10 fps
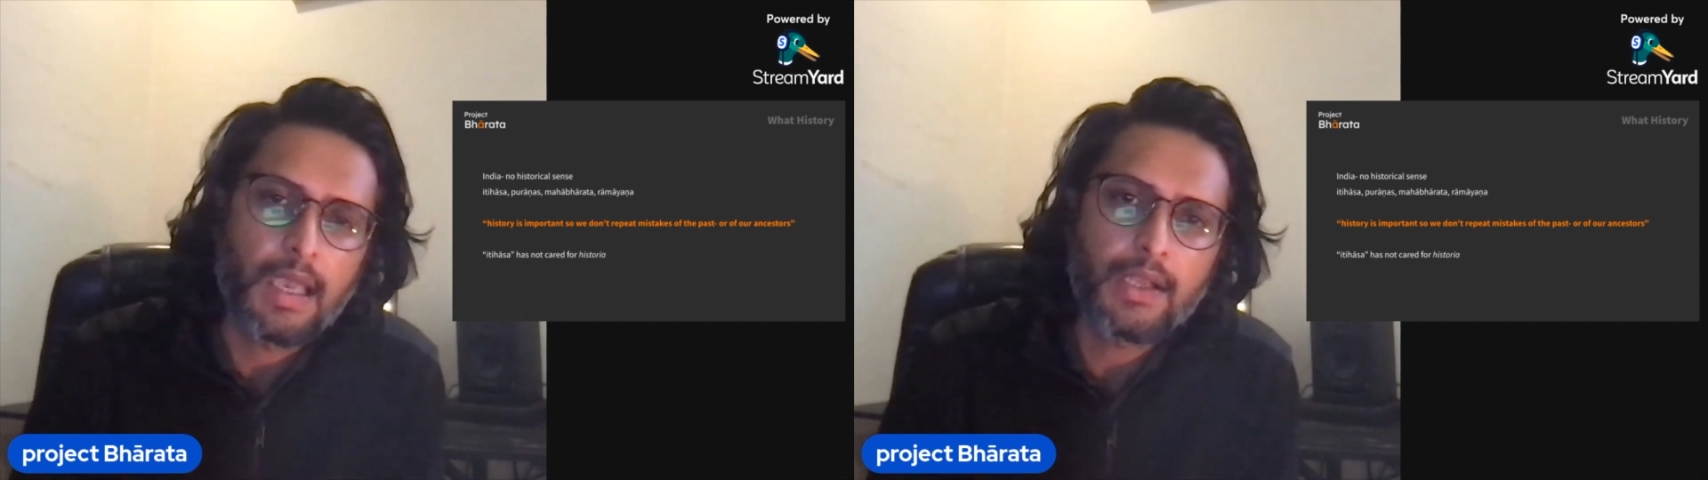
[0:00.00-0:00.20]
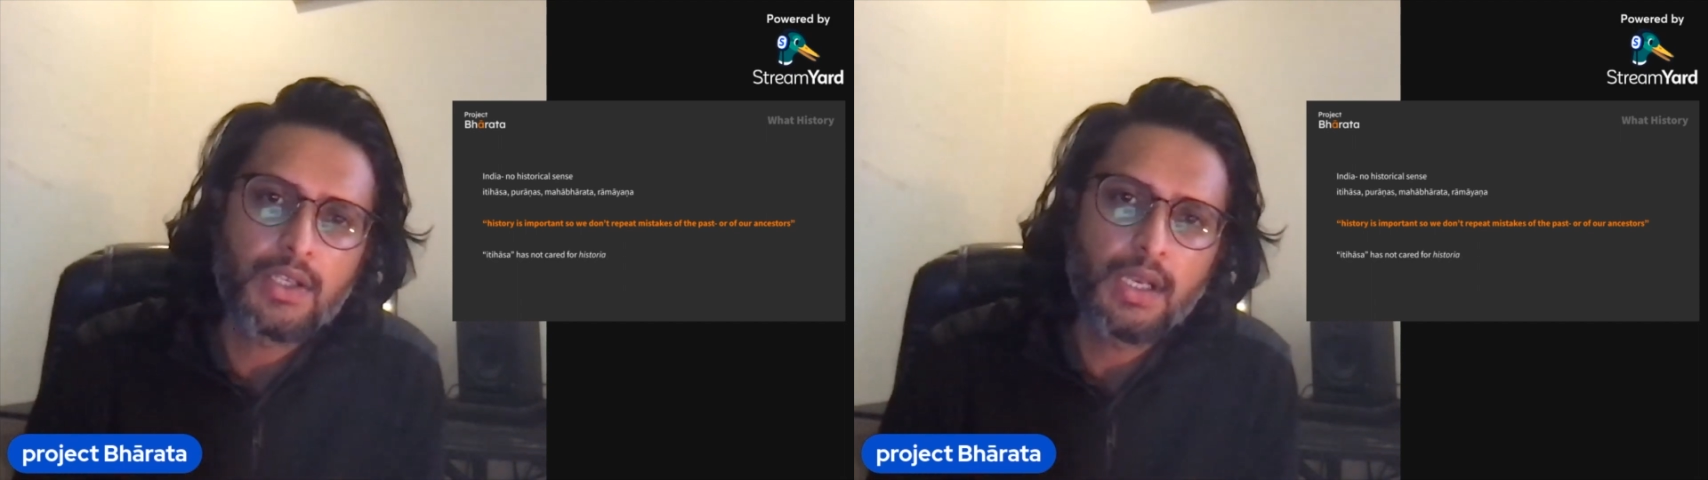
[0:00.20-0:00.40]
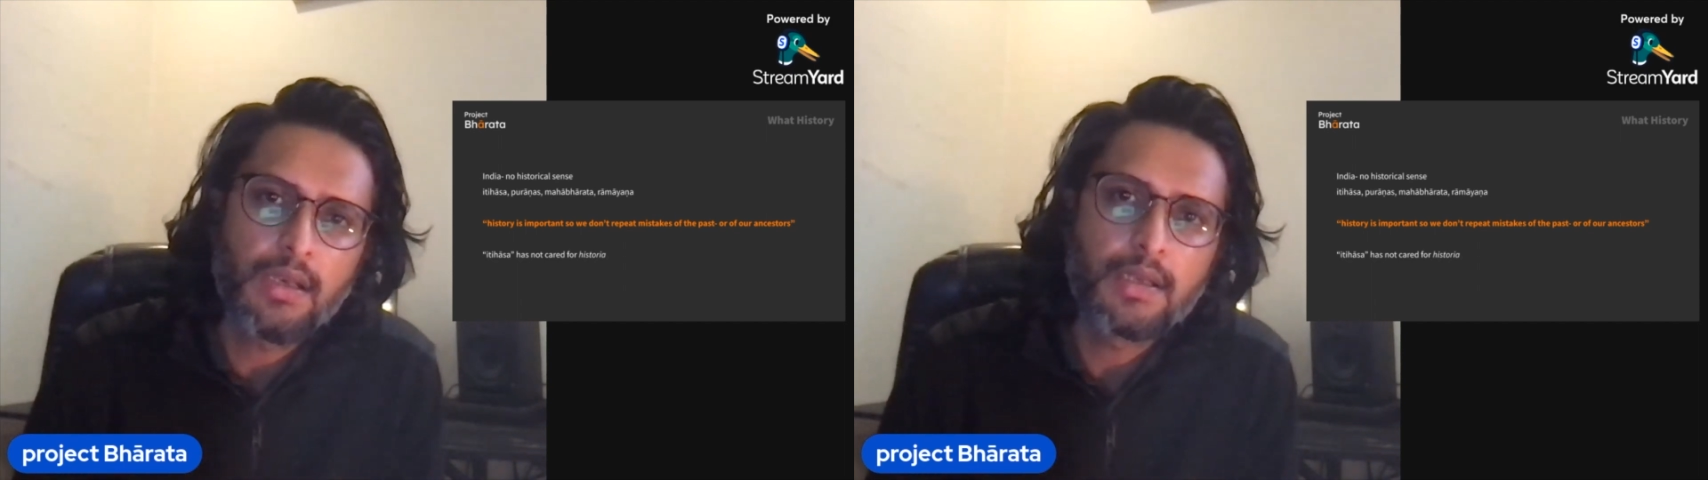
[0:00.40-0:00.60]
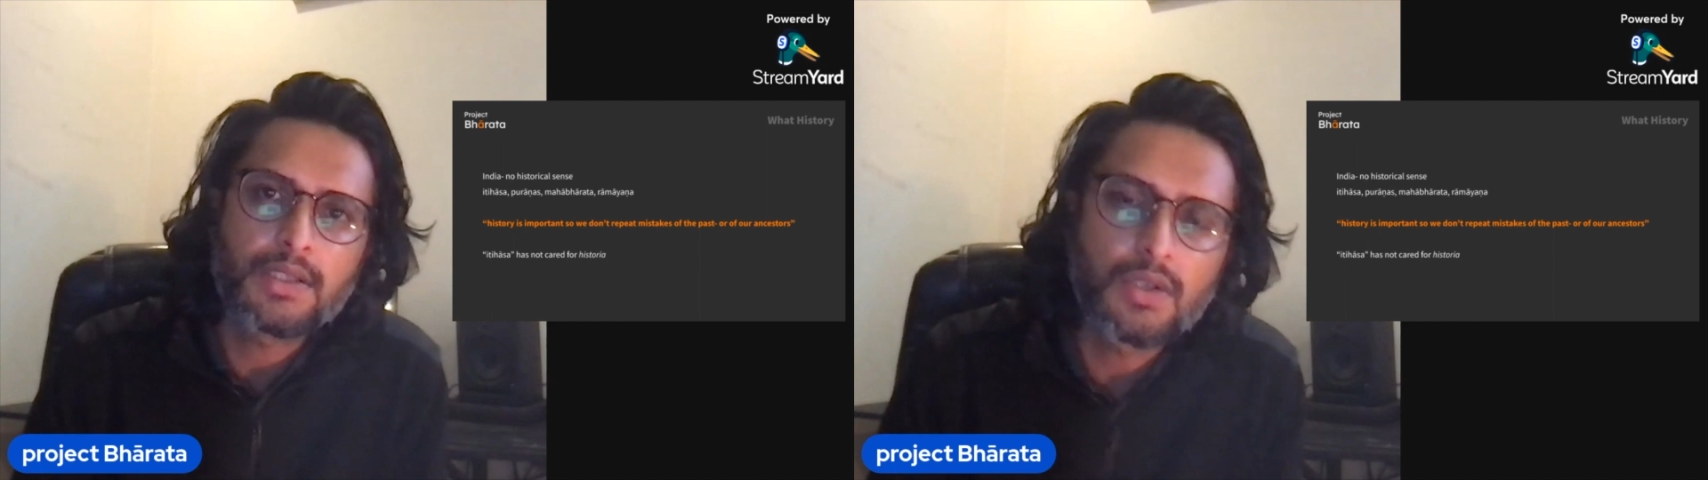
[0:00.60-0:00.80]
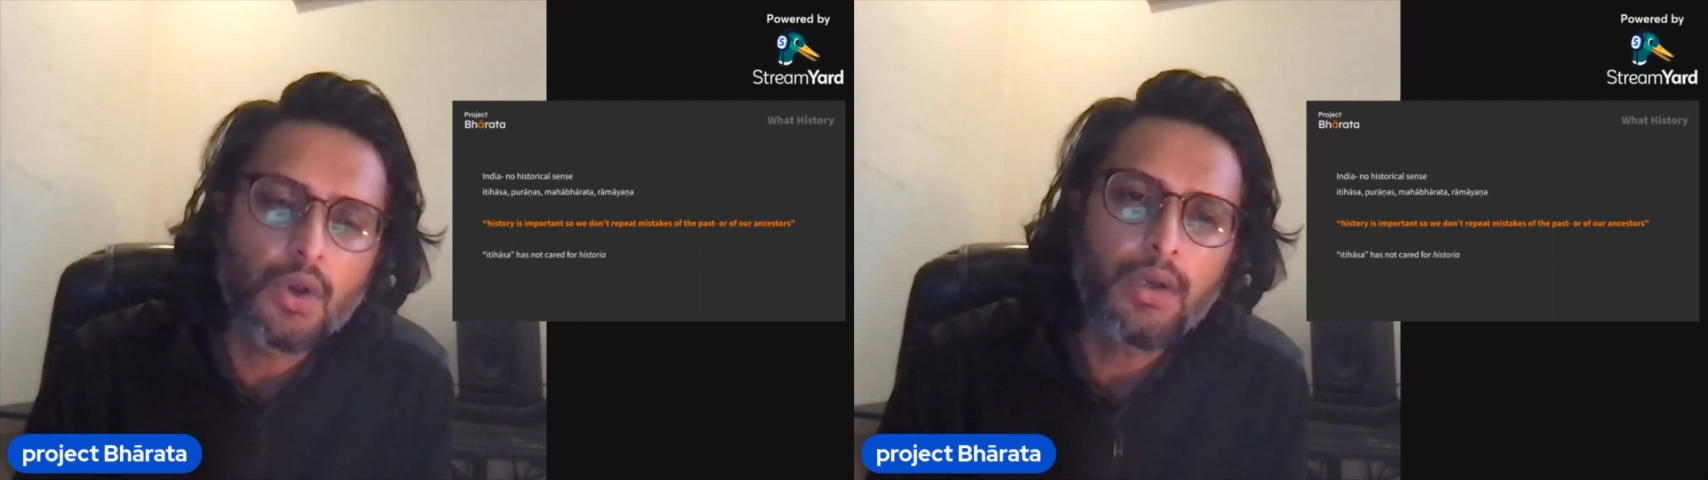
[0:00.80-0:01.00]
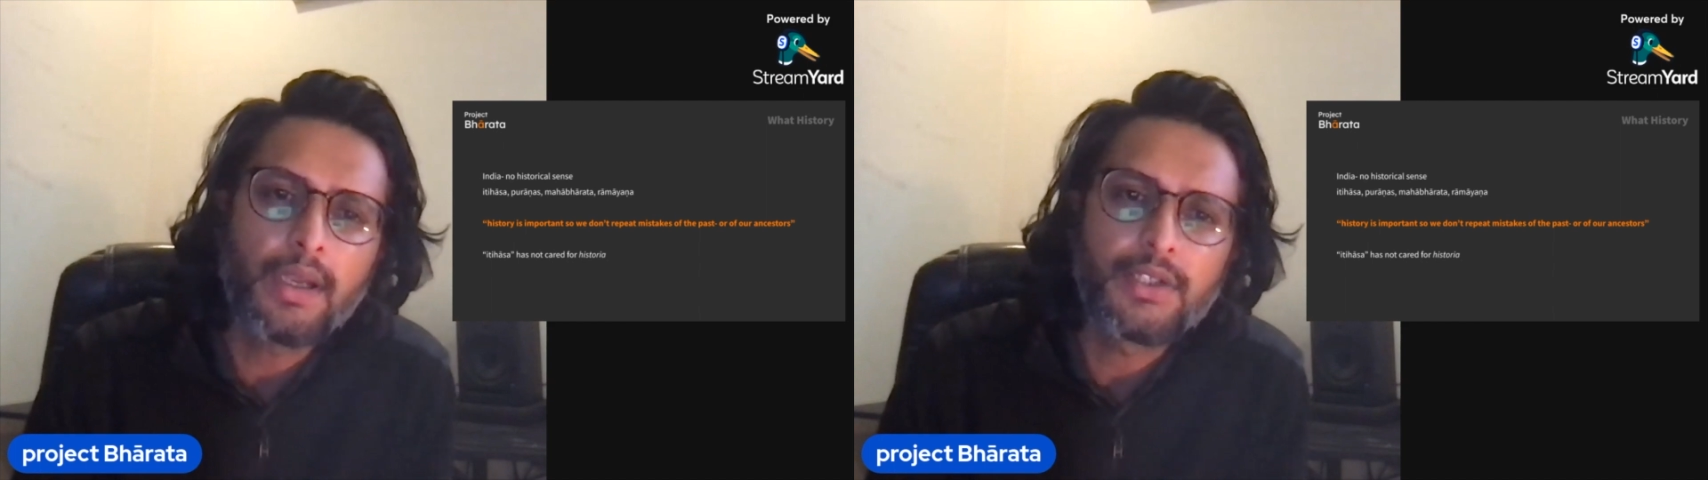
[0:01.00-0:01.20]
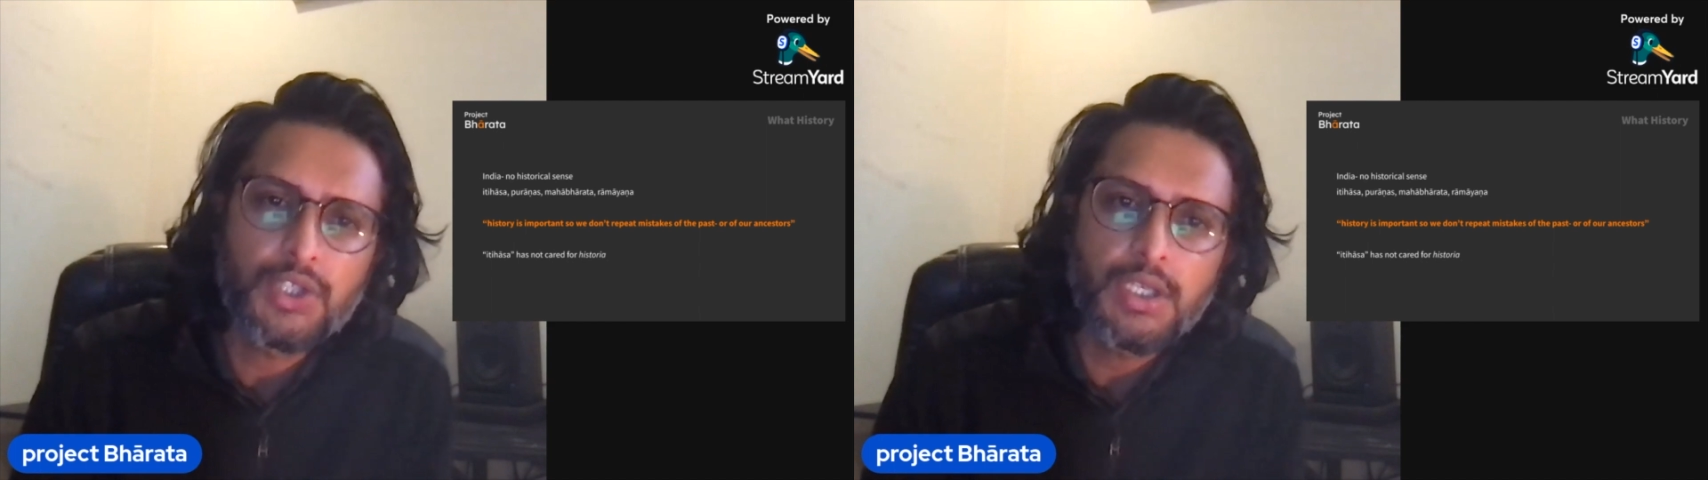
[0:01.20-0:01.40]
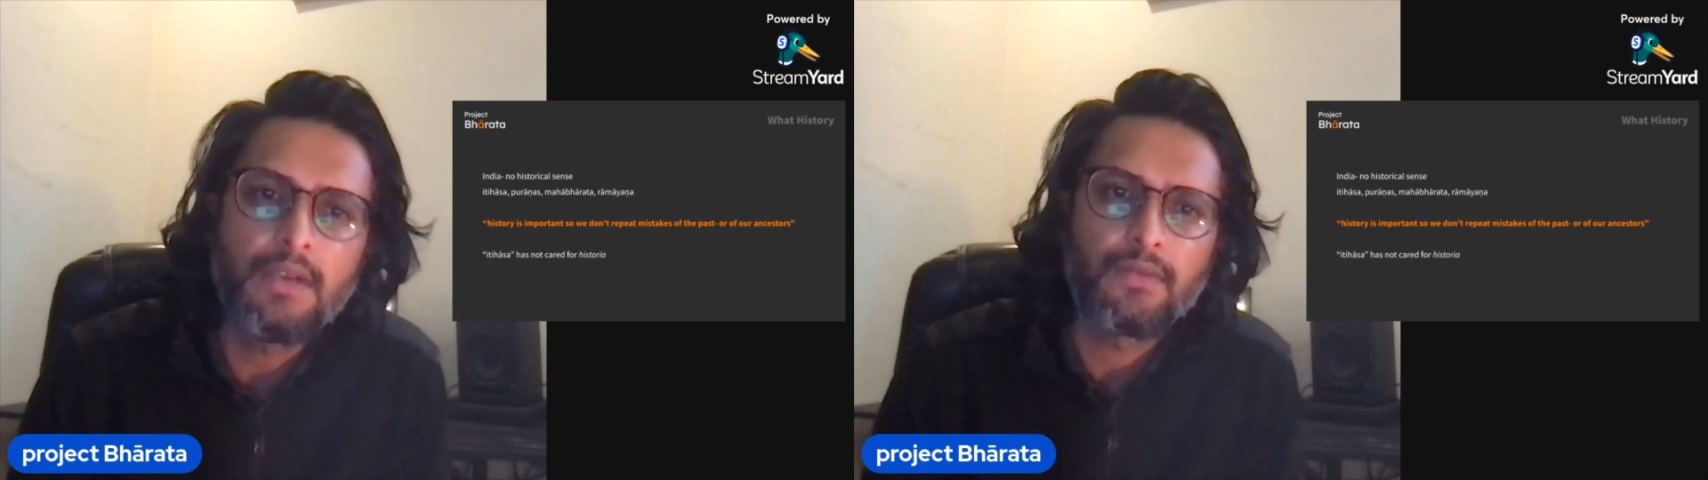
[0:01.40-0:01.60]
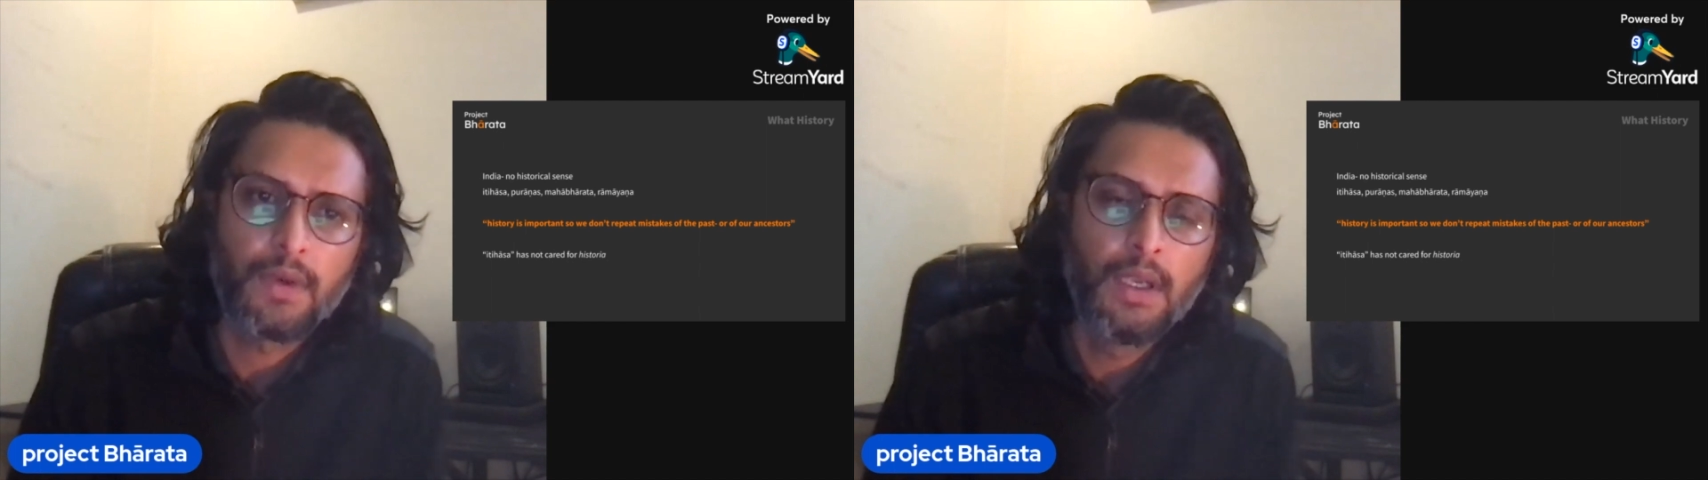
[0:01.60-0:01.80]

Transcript: actually does not achieve